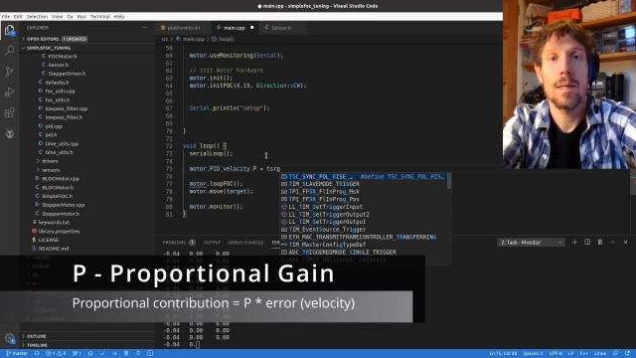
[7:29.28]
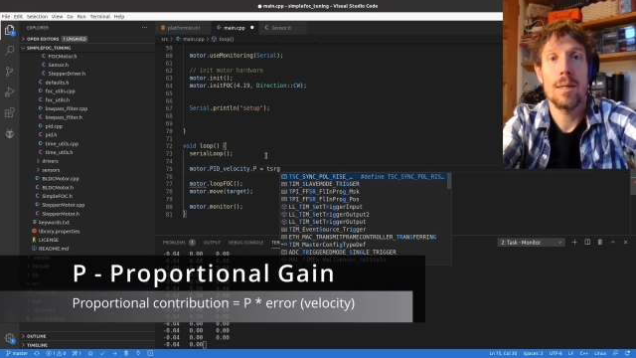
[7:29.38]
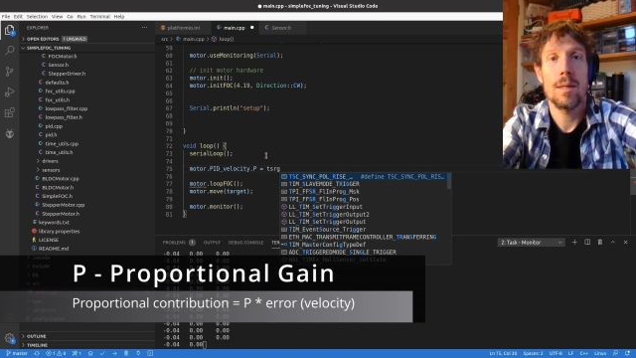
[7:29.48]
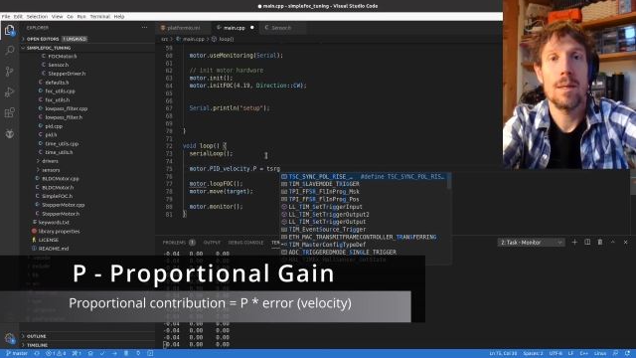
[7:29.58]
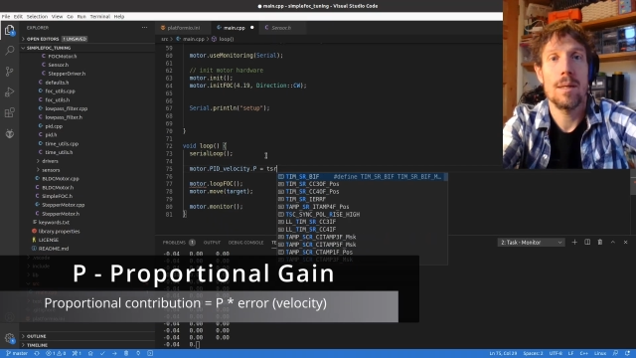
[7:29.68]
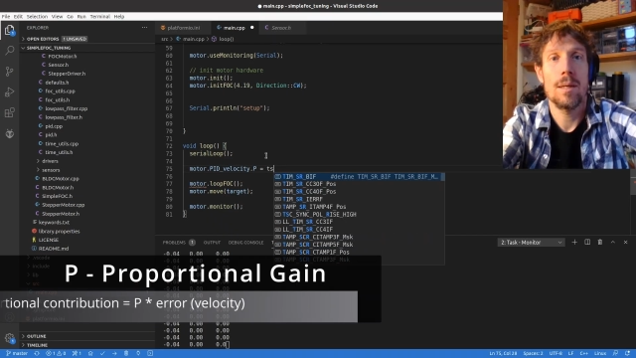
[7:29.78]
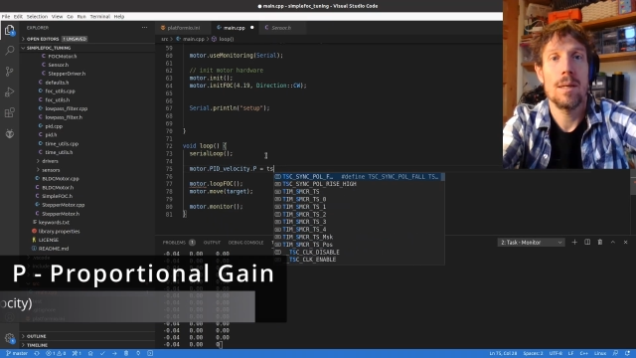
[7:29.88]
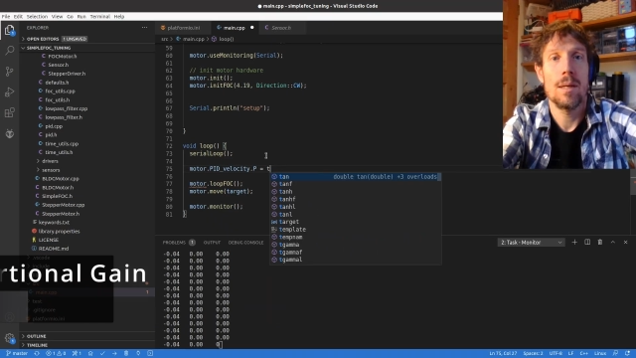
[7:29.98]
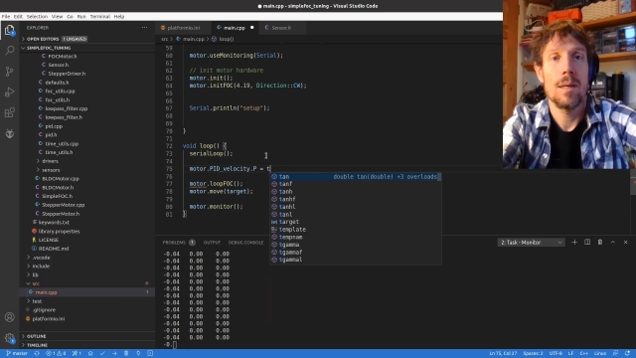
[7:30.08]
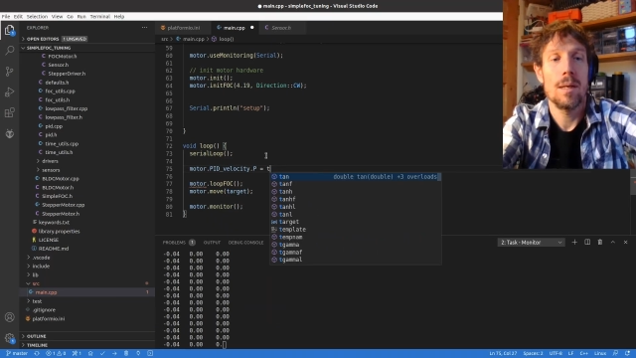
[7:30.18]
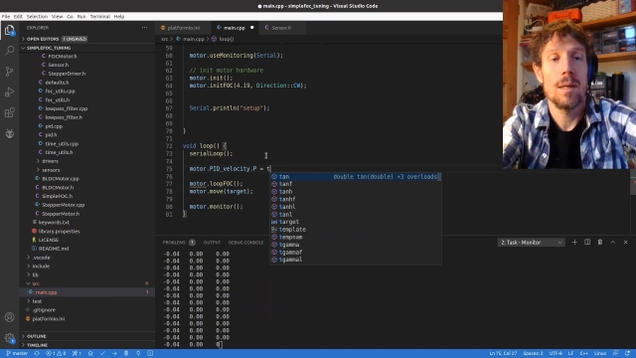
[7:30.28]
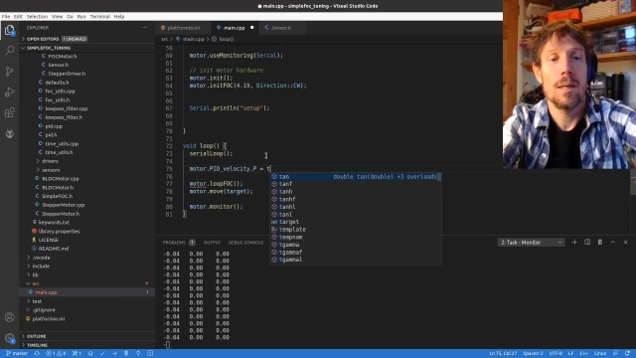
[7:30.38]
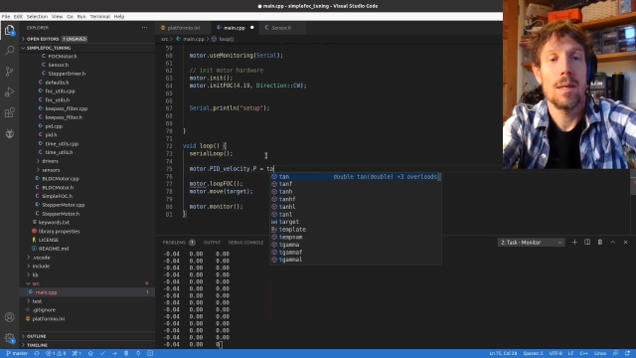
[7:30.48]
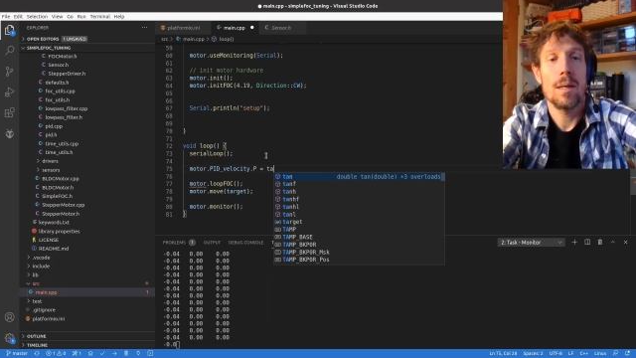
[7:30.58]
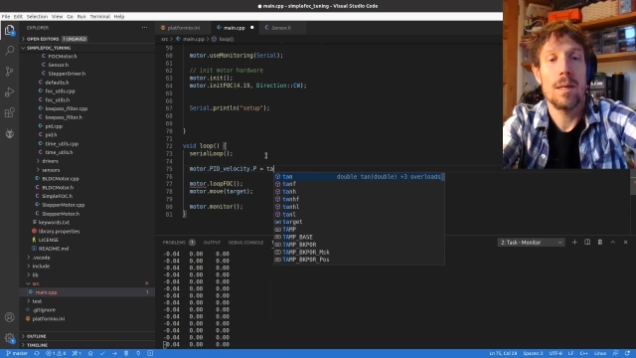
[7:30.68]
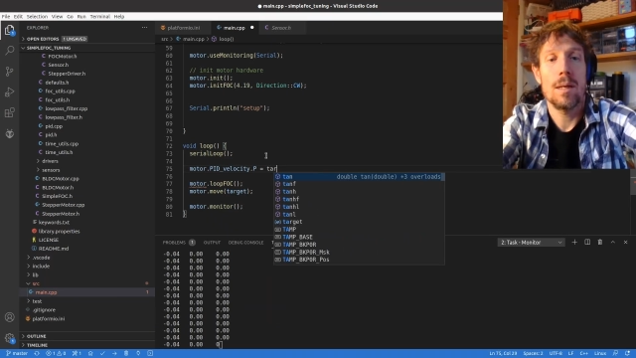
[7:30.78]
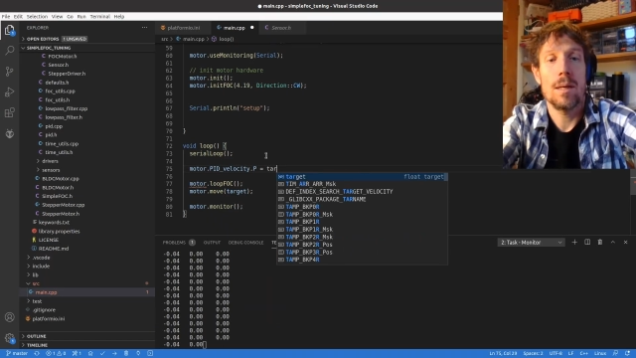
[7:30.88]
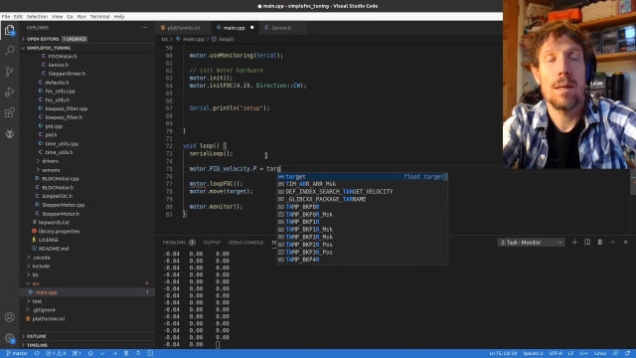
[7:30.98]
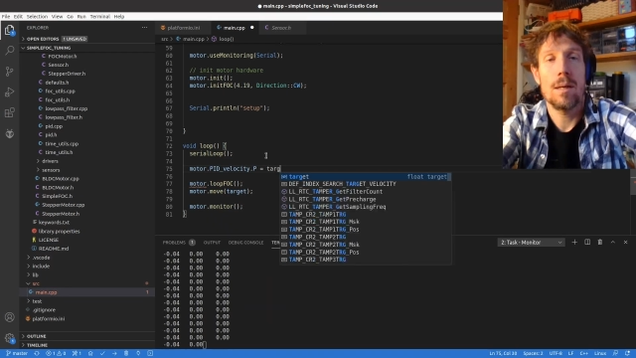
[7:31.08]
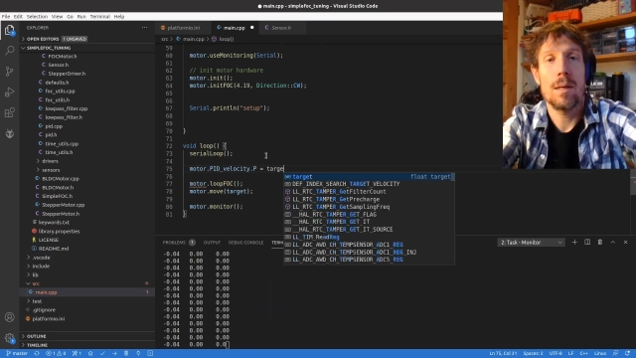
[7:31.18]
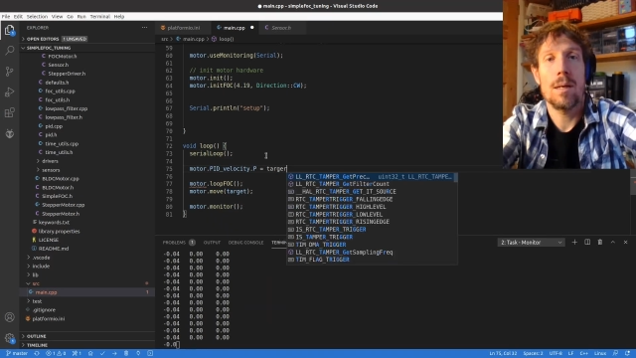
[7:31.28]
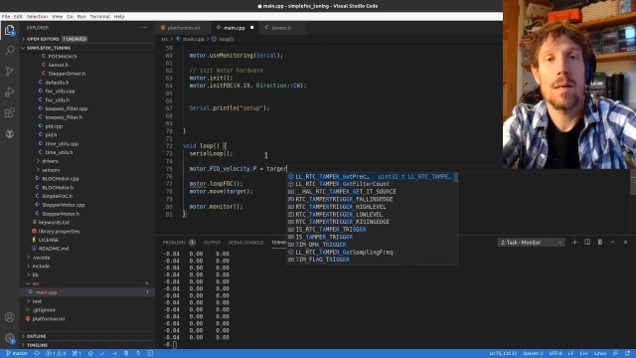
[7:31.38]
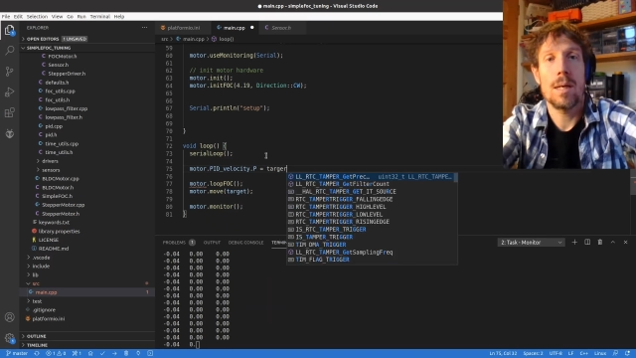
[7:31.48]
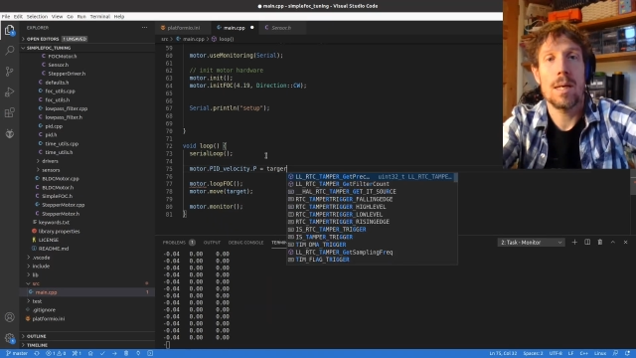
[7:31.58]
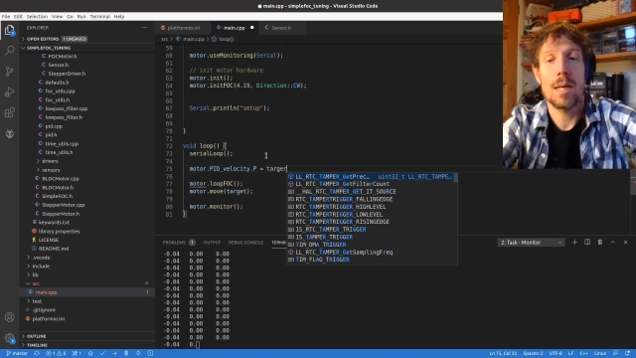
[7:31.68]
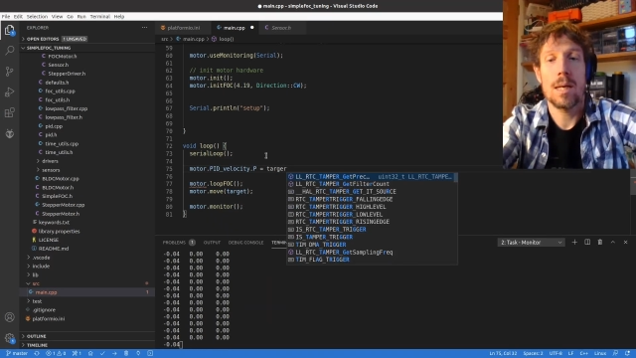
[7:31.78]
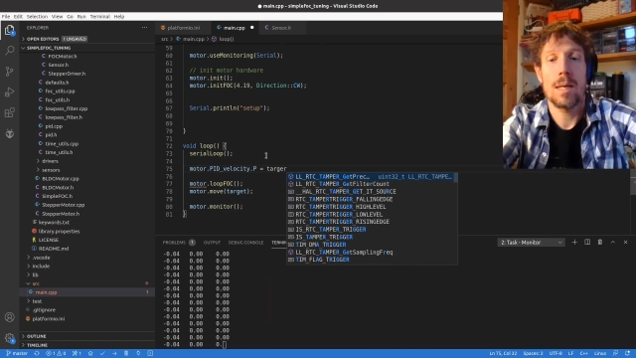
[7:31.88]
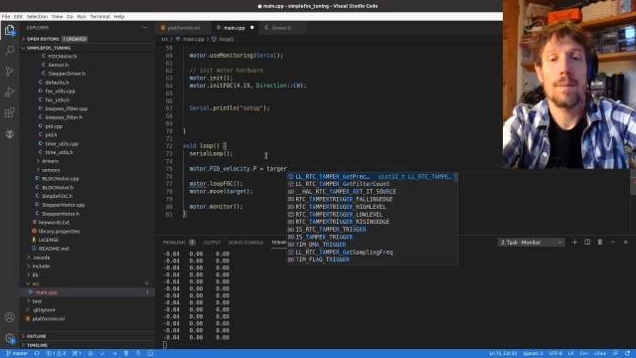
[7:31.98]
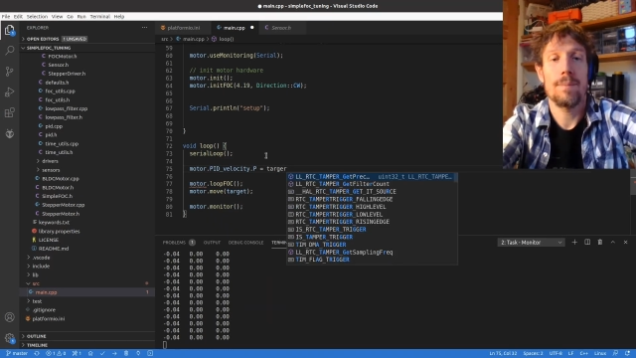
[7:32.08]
No one is speaking in this clip.